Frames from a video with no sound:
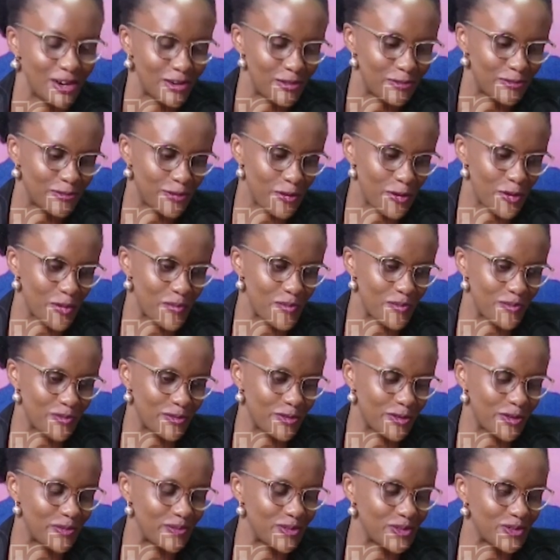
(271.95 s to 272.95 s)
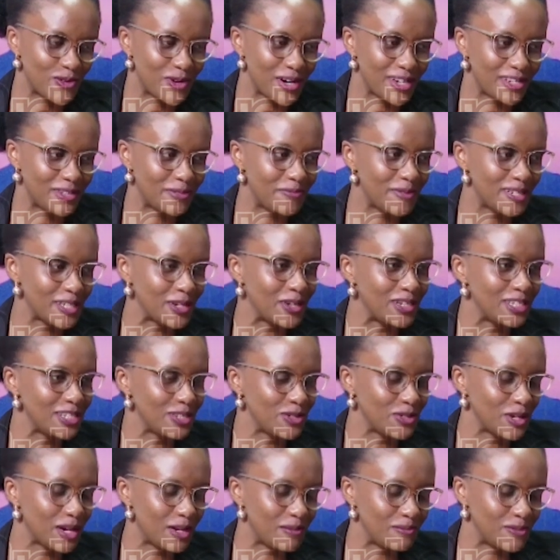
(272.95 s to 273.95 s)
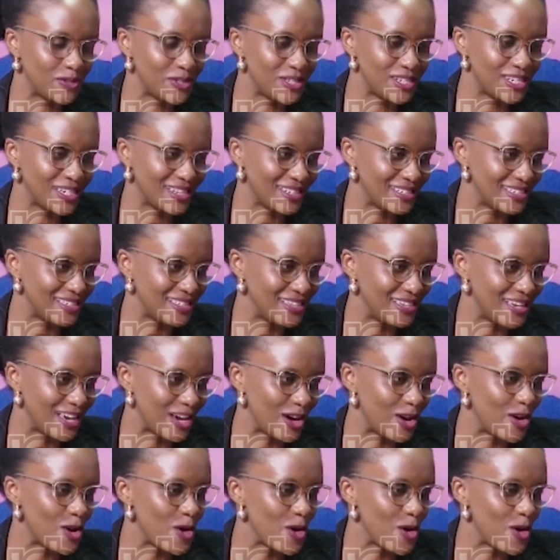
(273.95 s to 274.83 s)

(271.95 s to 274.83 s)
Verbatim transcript: from, from scratch. But I wanted to come to Charles here.